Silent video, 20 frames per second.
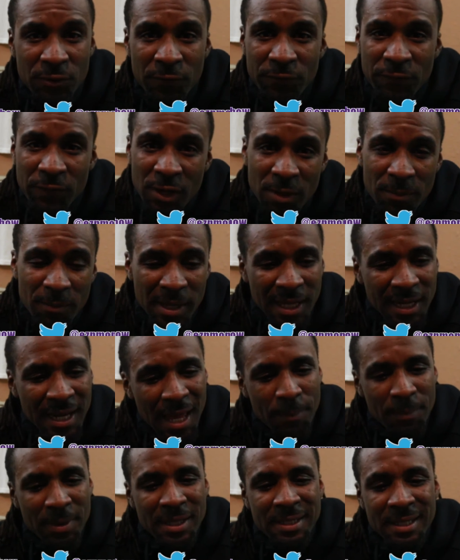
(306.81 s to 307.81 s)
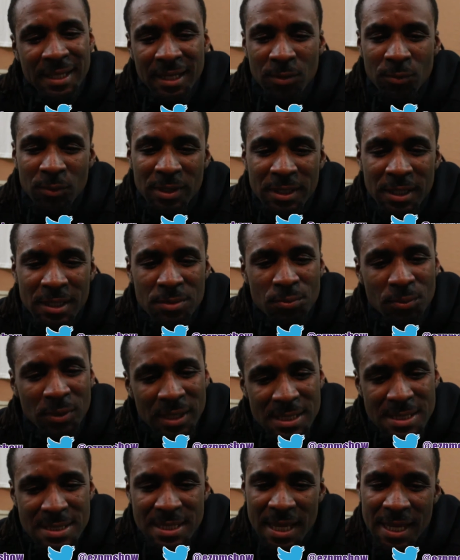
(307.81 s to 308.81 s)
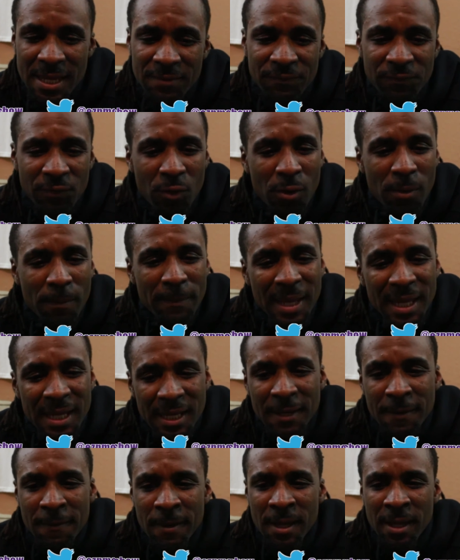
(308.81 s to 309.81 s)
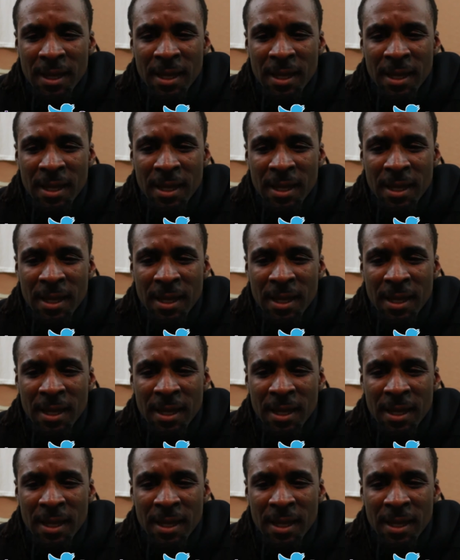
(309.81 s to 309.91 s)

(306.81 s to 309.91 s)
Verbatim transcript: You feel me? And I've been dealing with this real estate for a minute